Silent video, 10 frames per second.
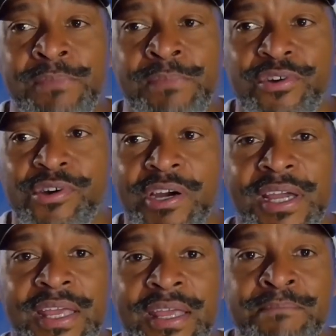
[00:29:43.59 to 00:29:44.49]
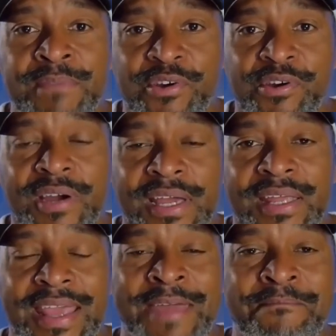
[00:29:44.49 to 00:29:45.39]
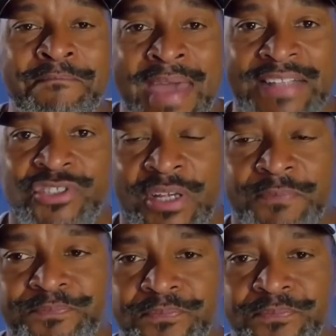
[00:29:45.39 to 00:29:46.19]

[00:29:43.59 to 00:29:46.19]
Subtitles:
mirror it and match it.